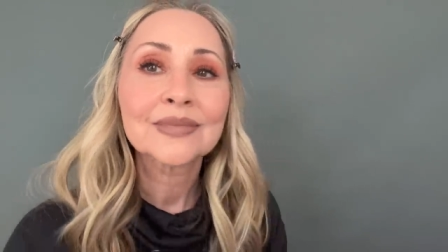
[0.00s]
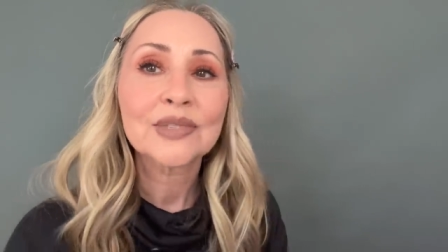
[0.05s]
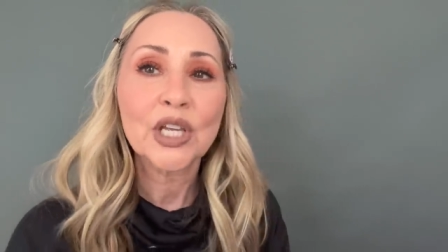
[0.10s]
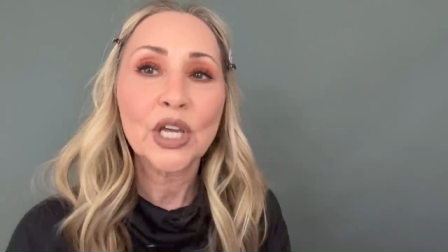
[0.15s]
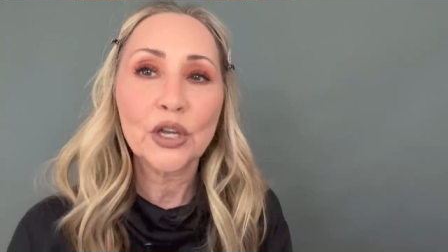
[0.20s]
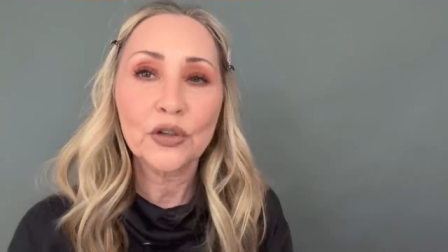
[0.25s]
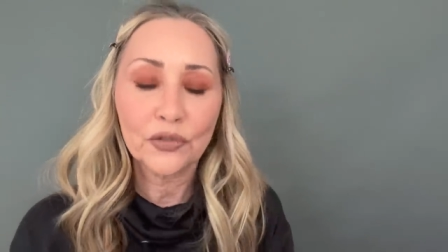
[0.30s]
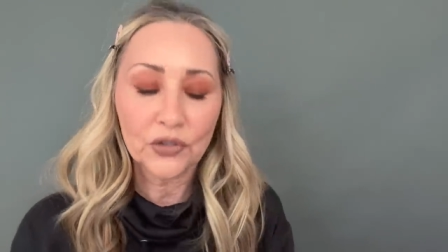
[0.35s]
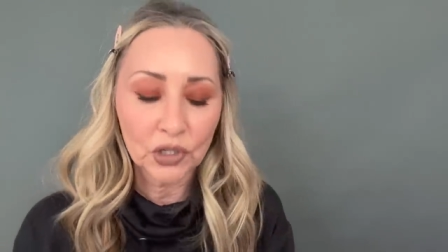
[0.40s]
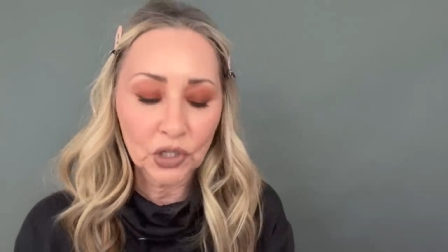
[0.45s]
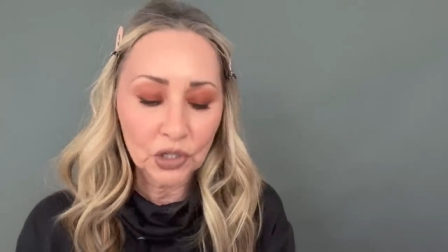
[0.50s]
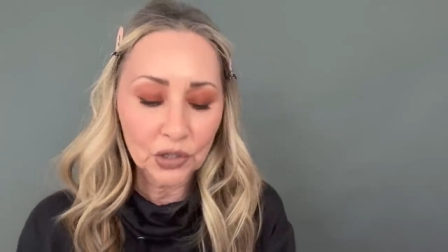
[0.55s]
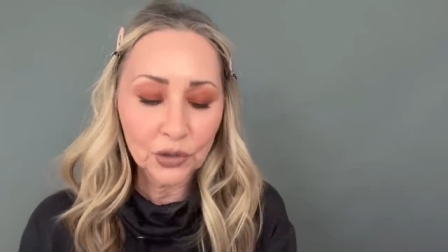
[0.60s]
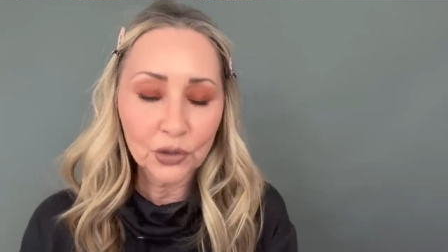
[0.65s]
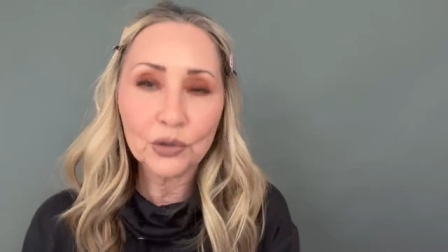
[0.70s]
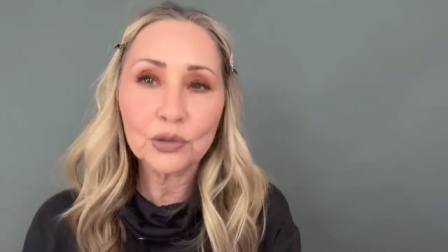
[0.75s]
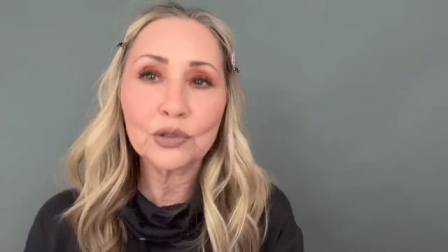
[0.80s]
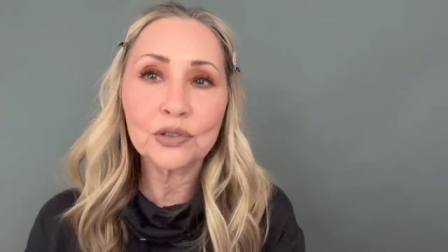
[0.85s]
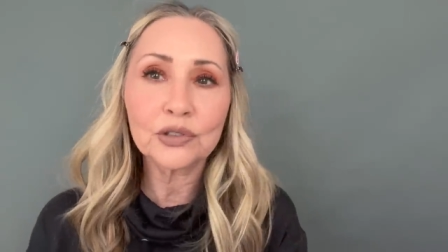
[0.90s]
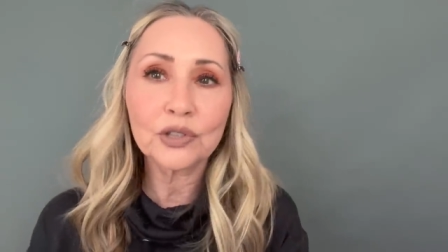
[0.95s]
If
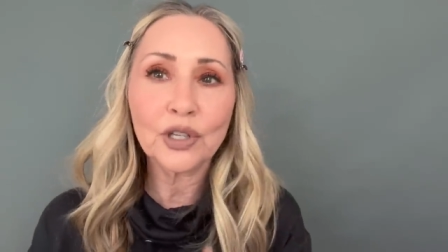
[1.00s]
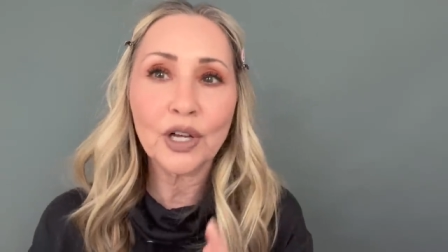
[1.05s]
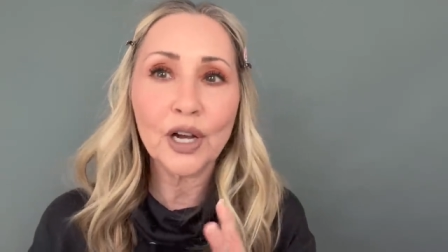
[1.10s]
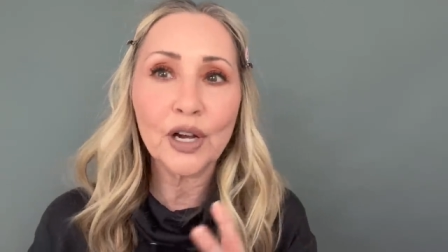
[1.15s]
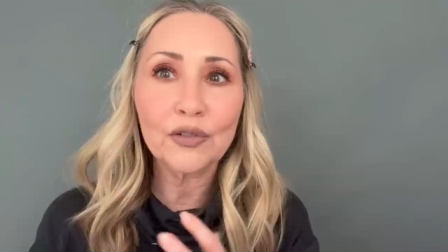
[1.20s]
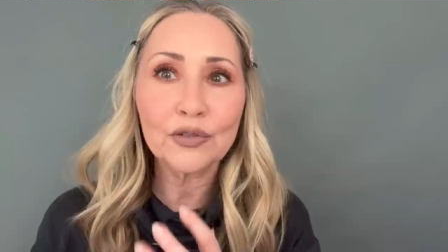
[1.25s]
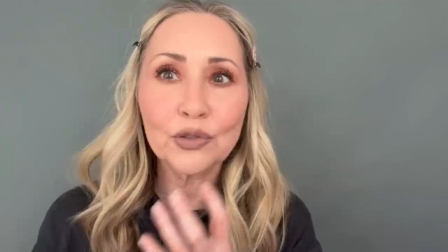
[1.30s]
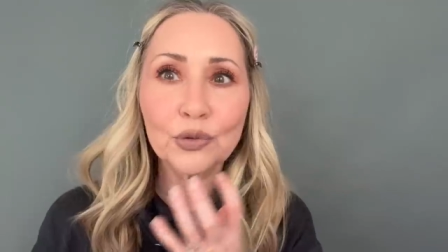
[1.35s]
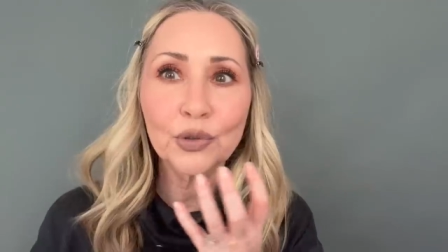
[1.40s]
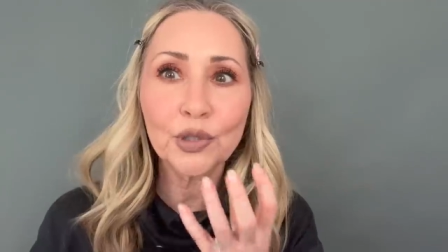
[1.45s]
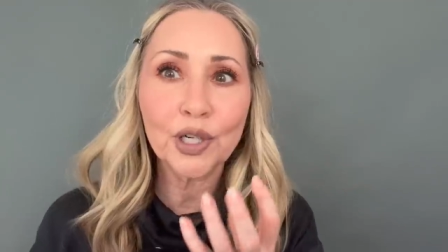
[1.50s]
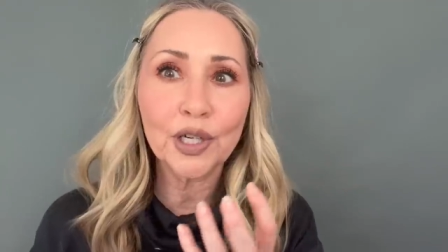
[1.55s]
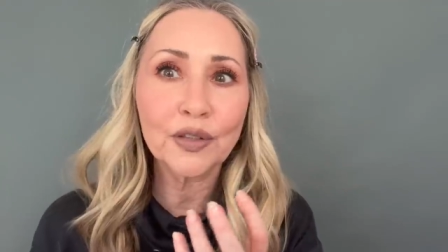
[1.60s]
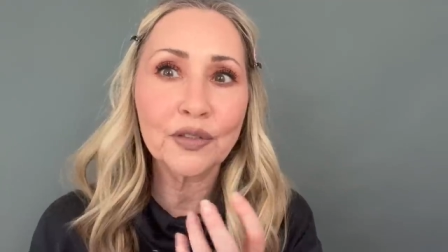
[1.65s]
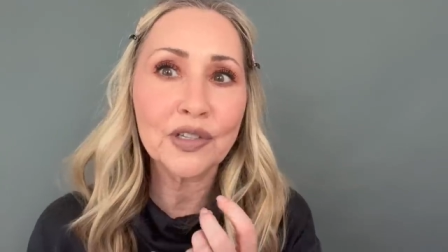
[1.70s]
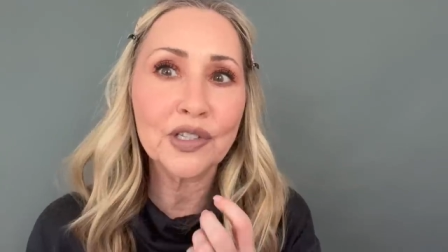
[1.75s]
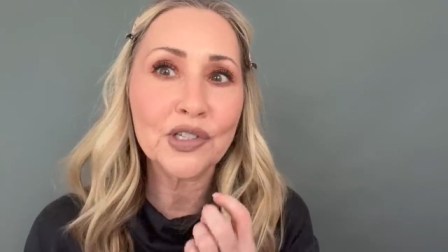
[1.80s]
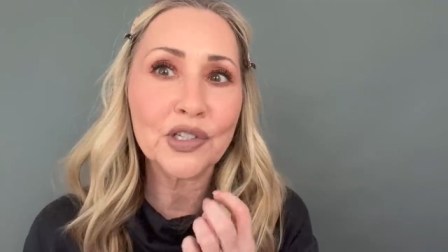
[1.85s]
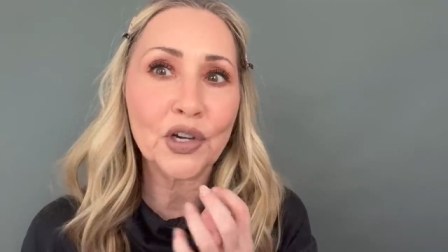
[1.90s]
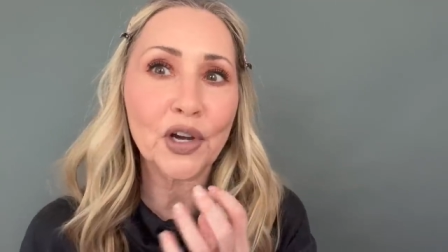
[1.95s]
you loved wearing
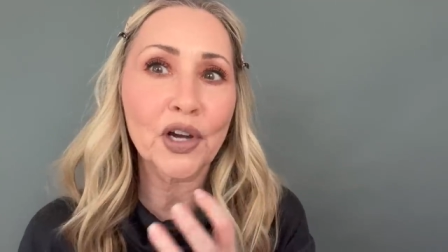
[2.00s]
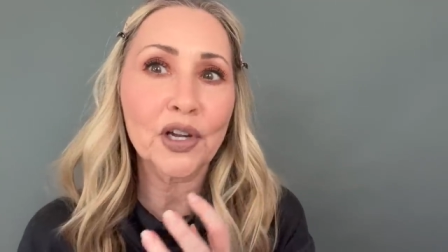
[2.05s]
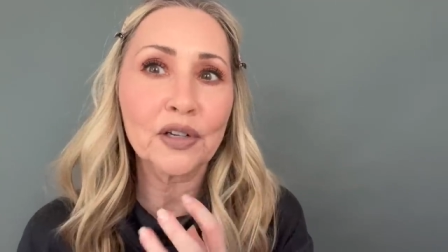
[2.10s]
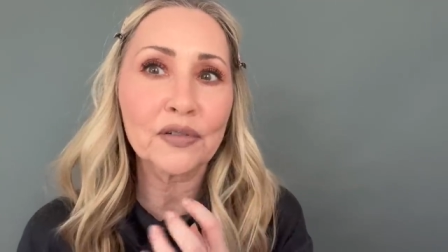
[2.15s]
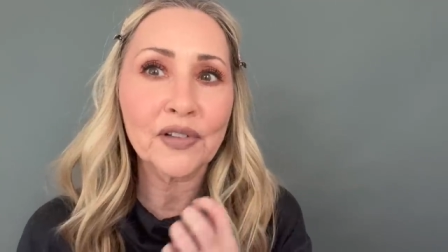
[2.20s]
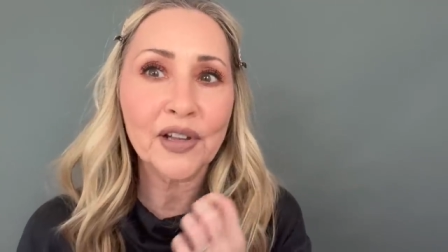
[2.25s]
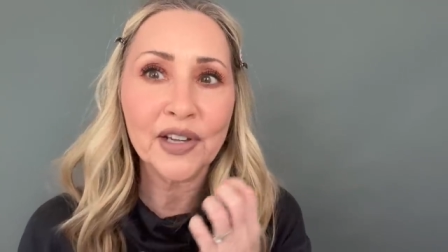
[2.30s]
these kind of